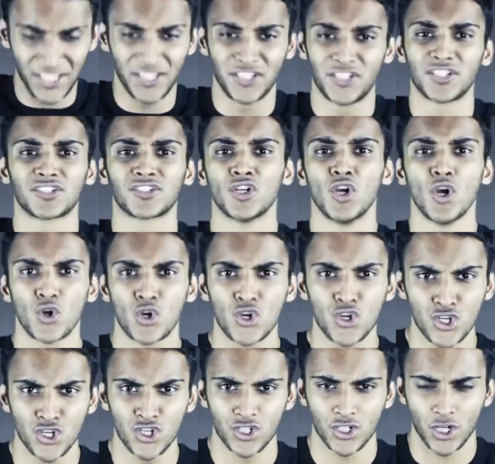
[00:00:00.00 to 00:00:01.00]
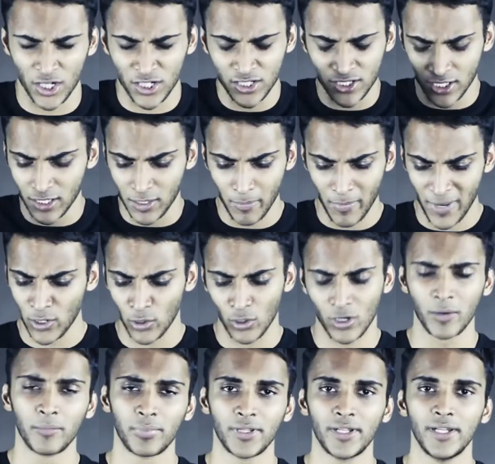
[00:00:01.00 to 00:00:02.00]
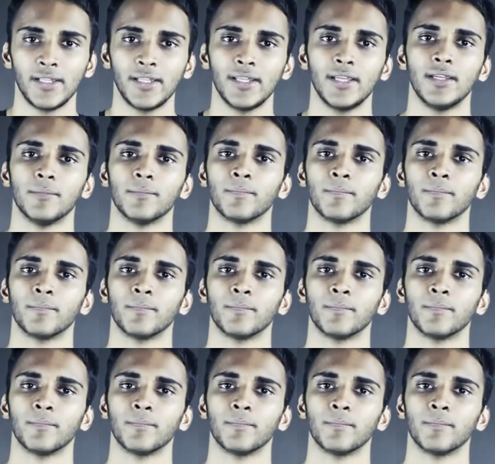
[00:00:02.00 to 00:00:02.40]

he just turns into metal completely.